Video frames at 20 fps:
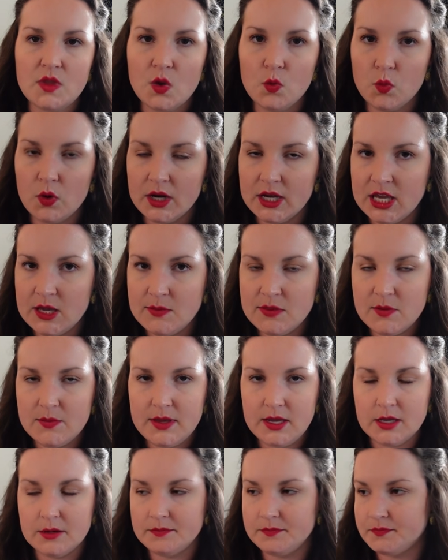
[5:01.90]
We're keeping the
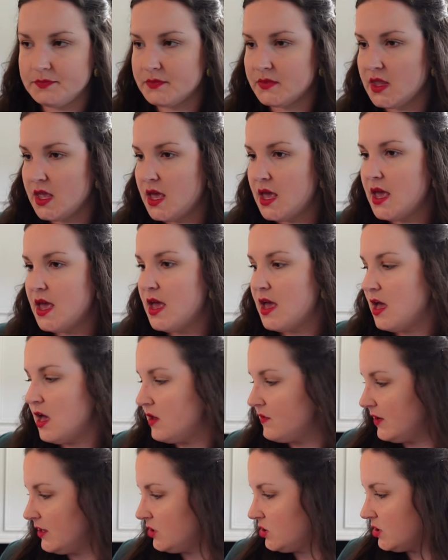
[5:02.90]
beat.
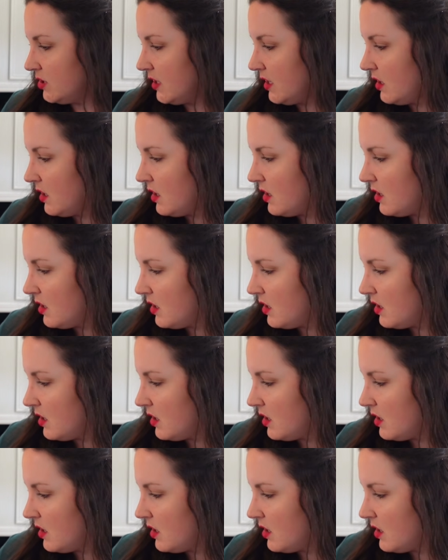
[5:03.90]
Eventually,